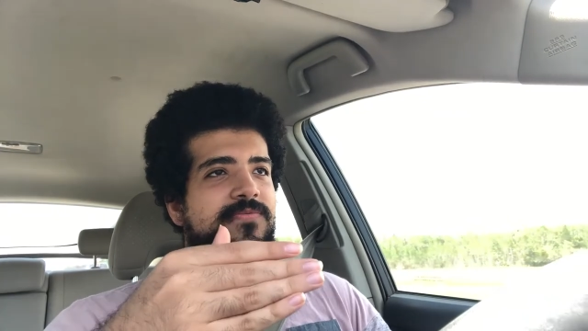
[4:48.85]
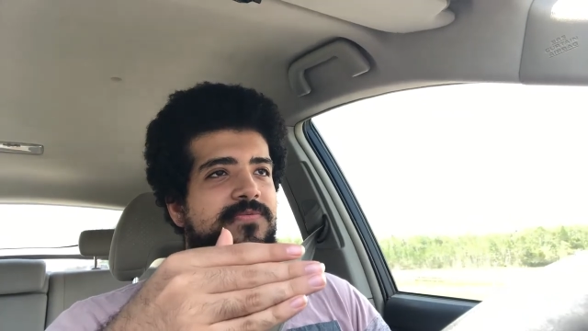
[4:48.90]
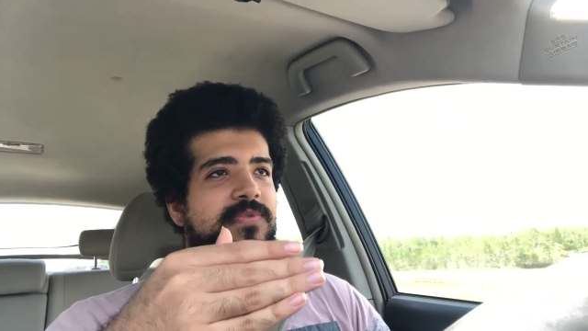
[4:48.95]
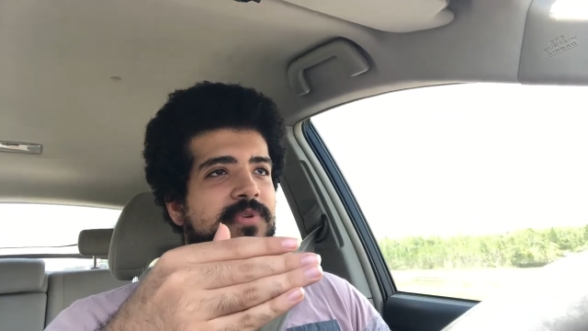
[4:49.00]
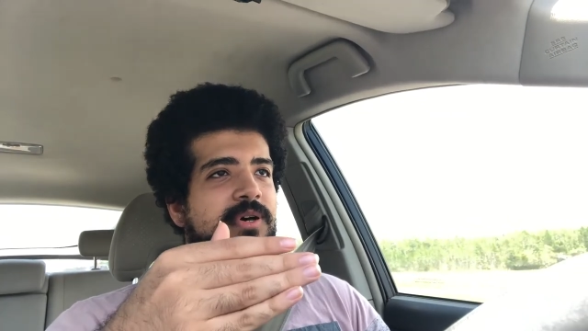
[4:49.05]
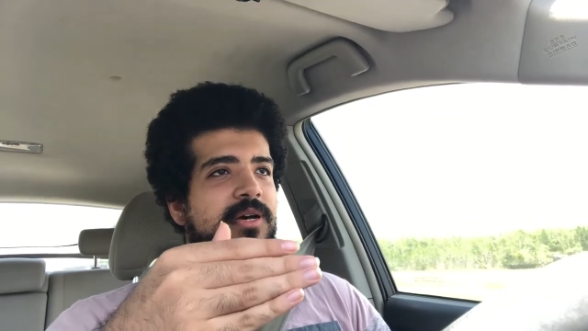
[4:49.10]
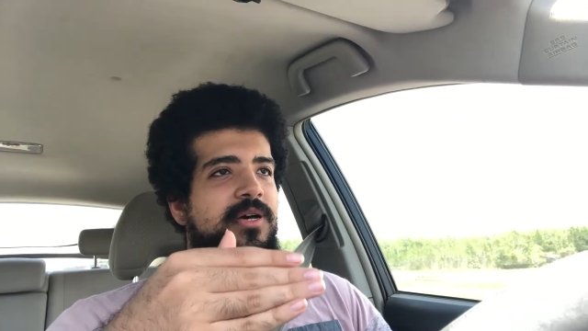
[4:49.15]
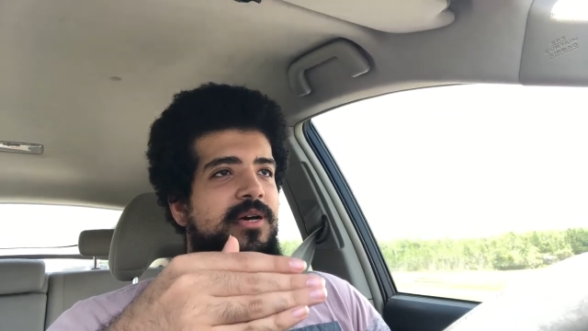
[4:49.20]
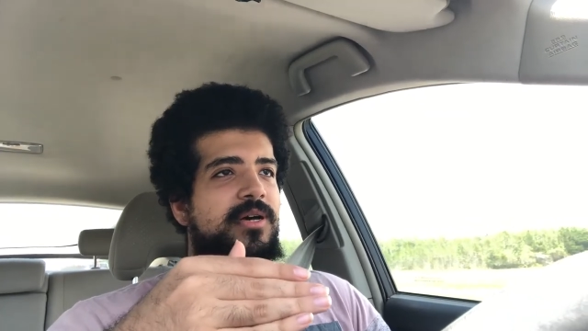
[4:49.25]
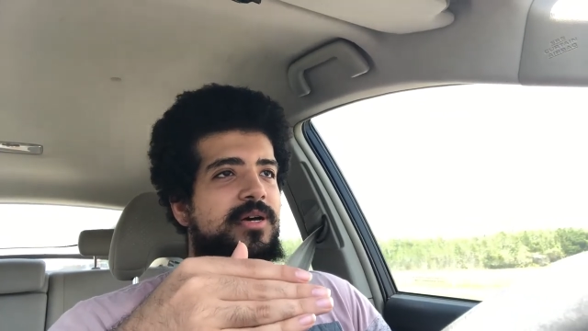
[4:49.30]

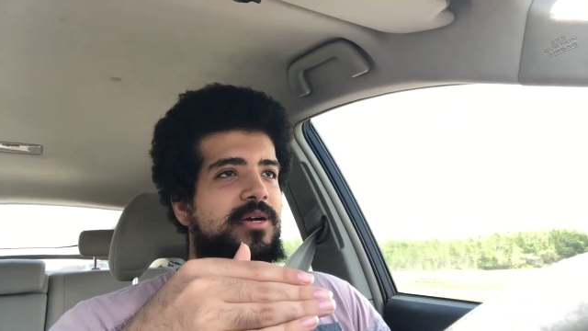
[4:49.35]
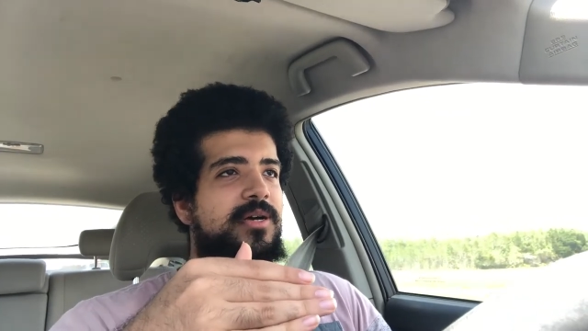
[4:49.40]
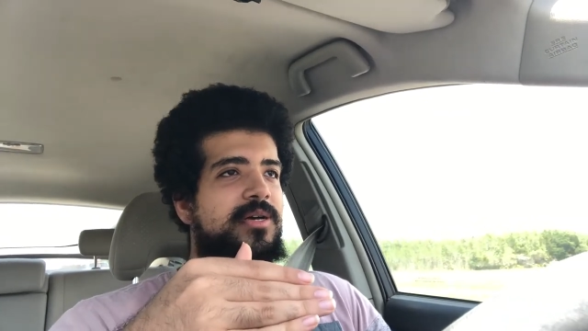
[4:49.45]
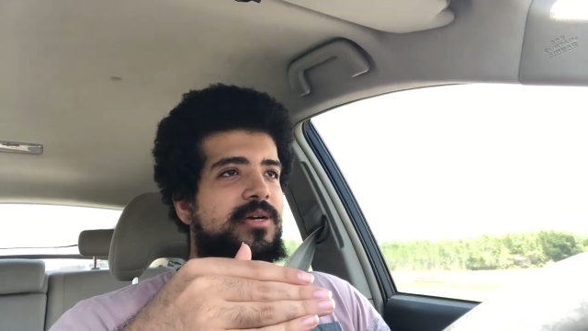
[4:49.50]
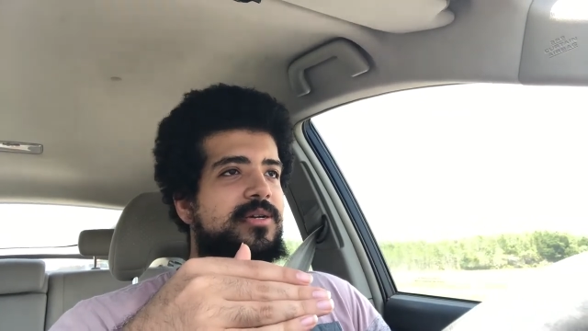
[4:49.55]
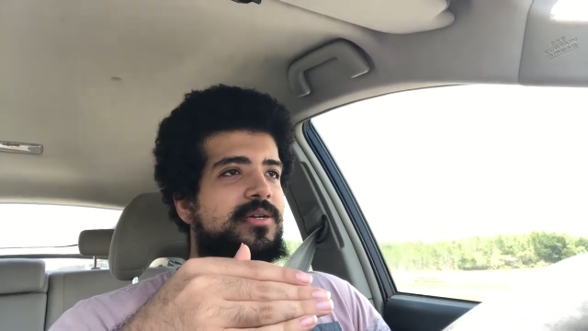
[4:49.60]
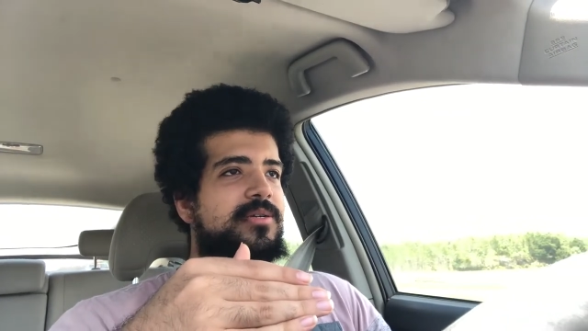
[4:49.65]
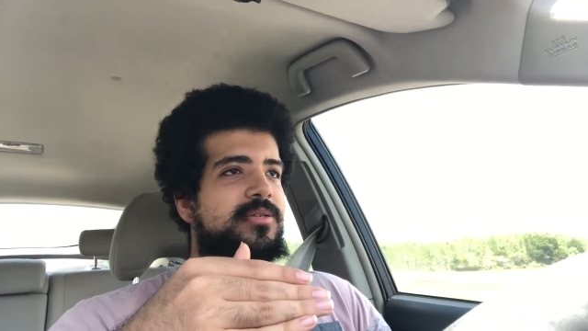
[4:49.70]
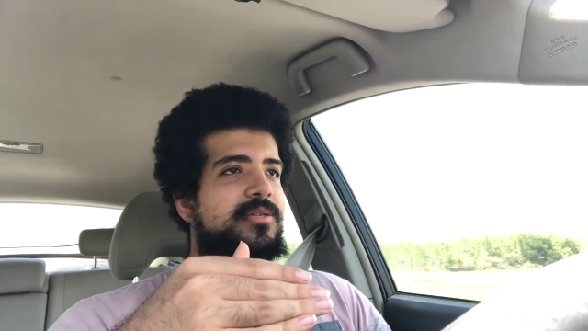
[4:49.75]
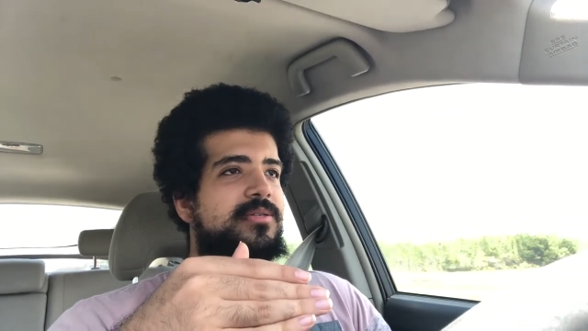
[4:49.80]
uh,
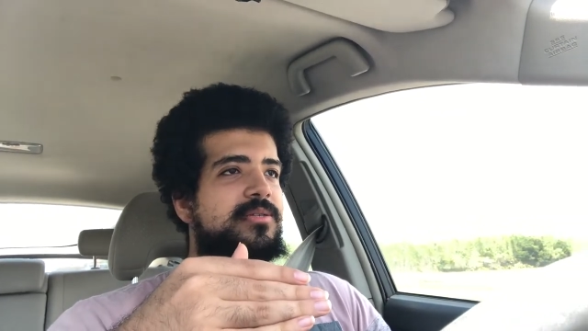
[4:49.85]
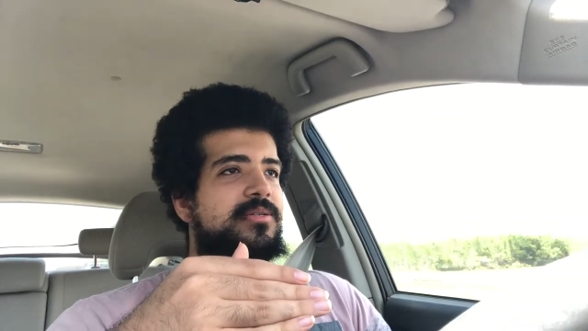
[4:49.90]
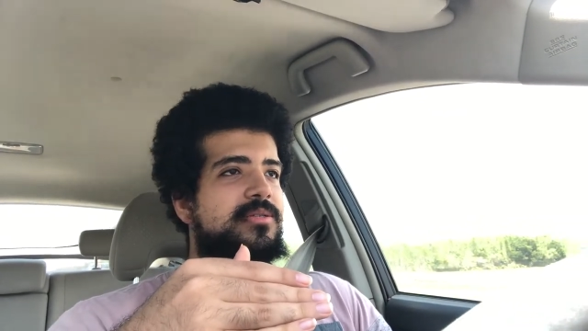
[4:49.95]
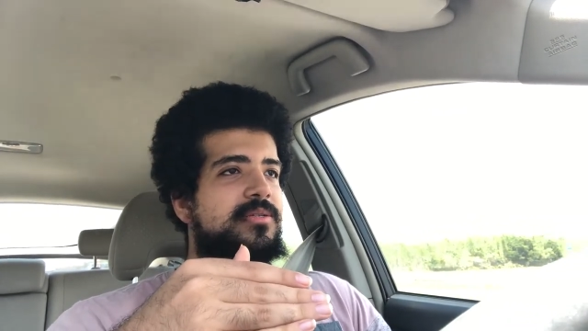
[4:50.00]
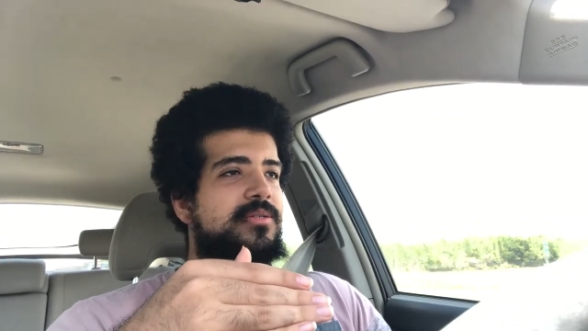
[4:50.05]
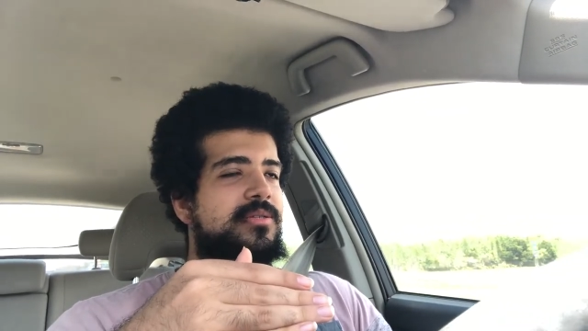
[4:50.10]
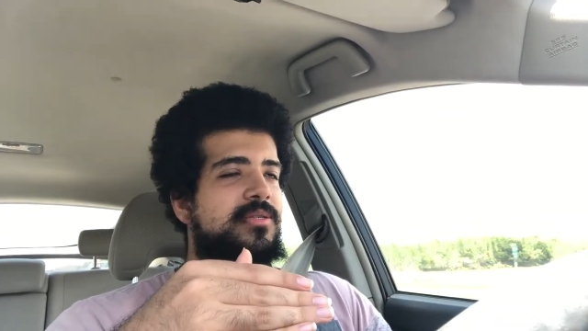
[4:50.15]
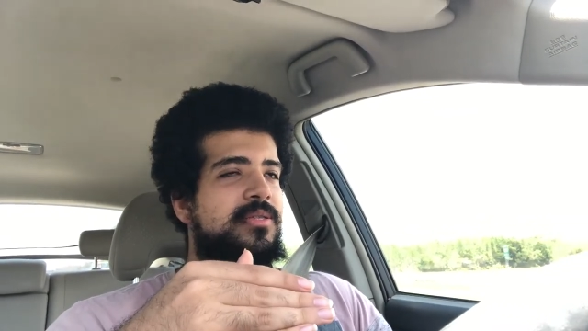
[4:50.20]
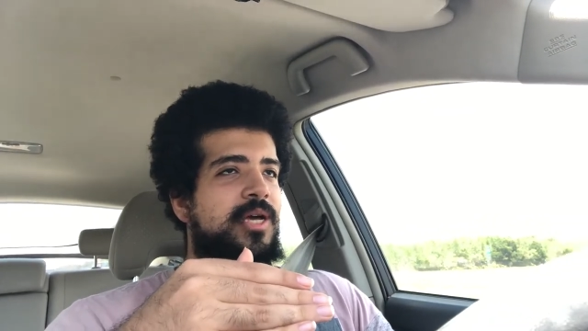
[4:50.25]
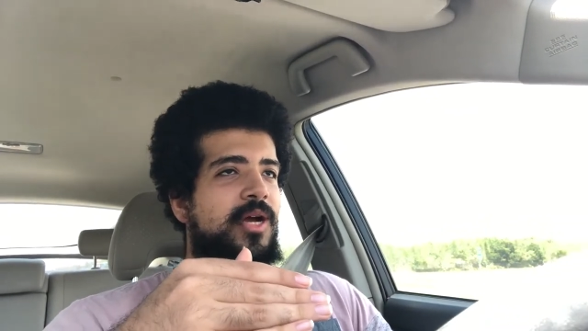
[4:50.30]

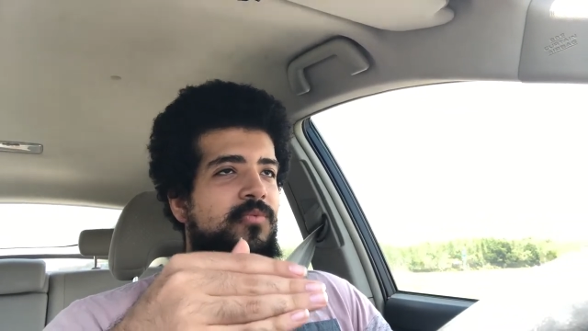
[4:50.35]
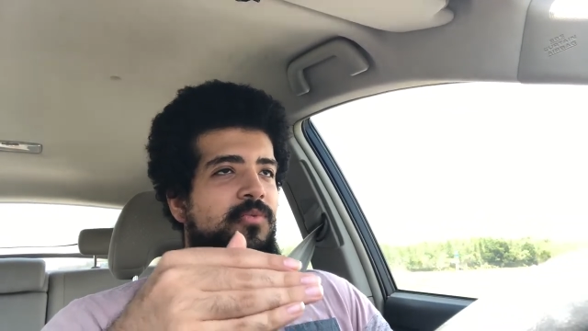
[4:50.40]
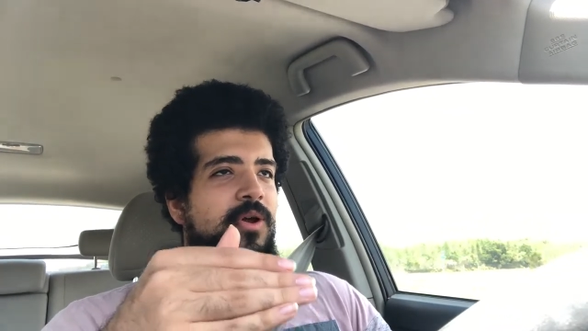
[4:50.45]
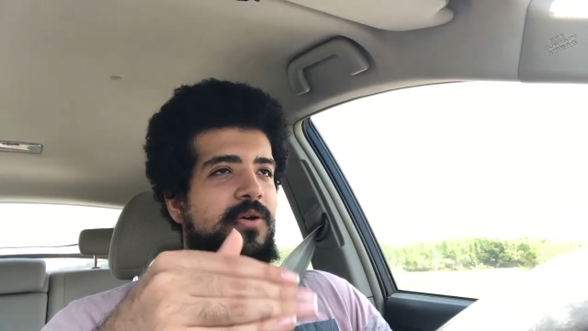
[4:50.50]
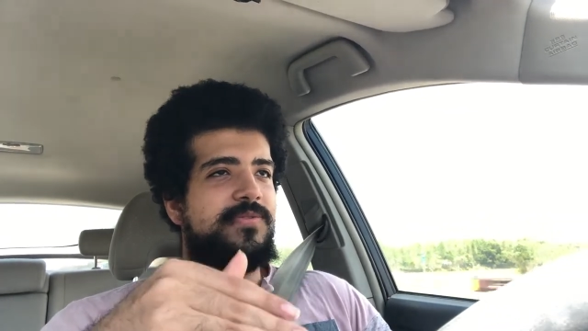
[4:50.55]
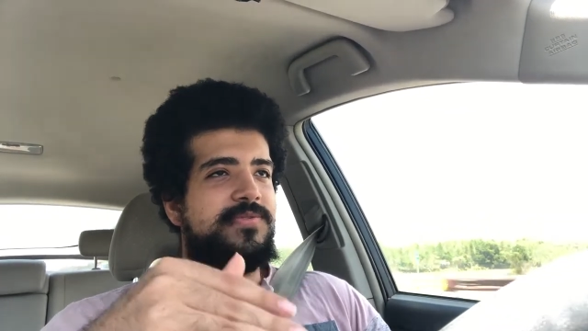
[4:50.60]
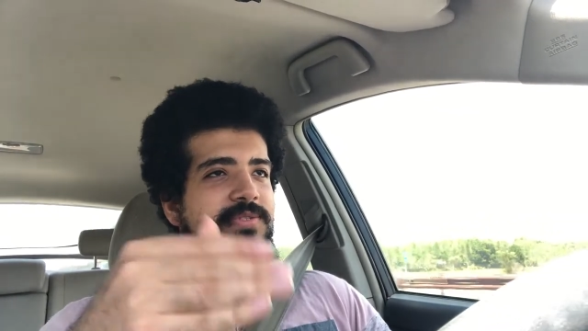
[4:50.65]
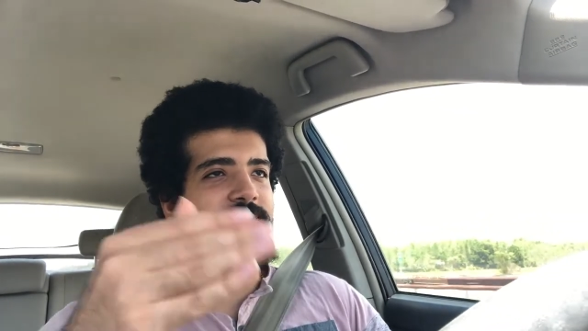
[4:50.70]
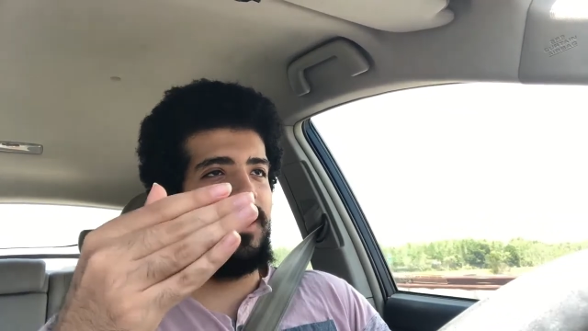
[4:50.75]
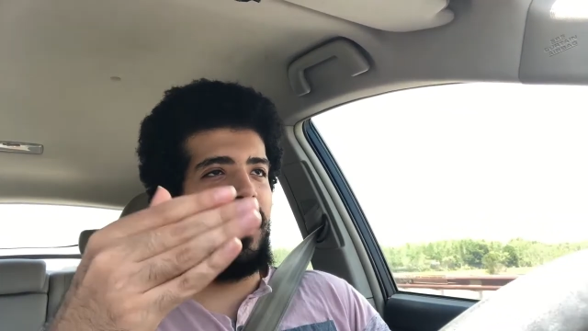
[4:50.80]
that
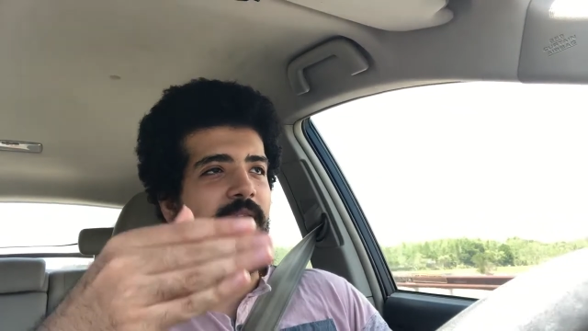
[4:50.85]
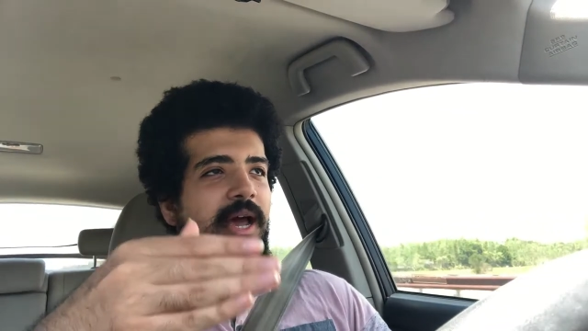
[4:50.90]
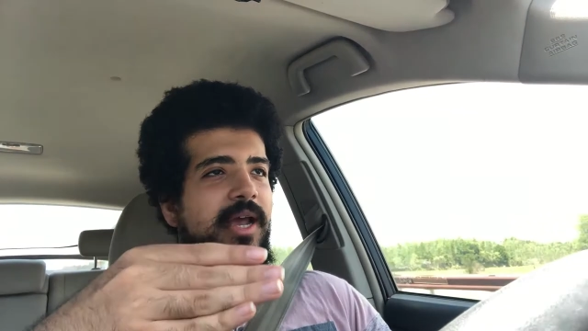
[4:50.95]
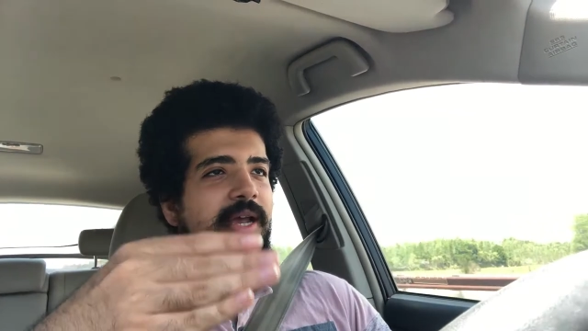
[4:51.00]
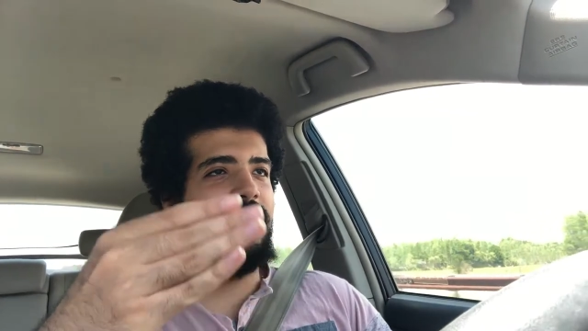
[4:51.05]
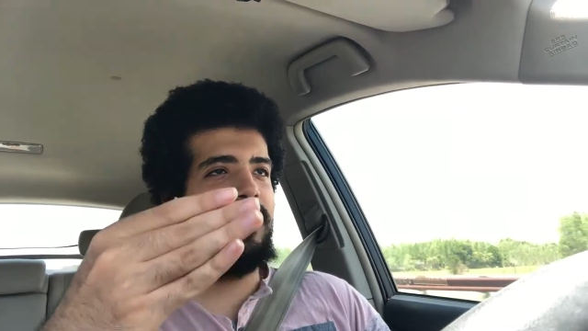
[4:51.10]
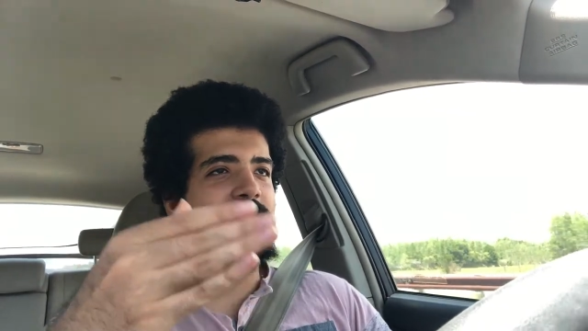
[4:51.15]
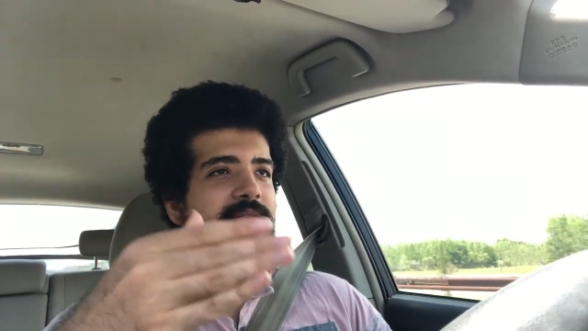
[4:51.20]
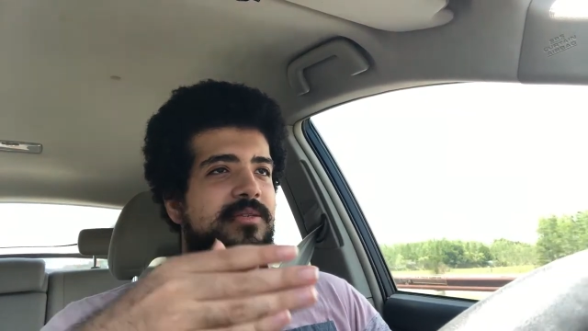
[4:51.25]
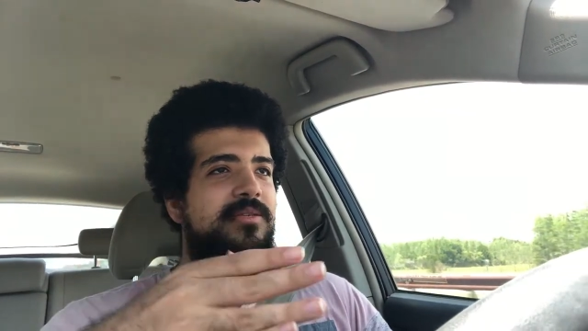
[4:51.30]
rough side.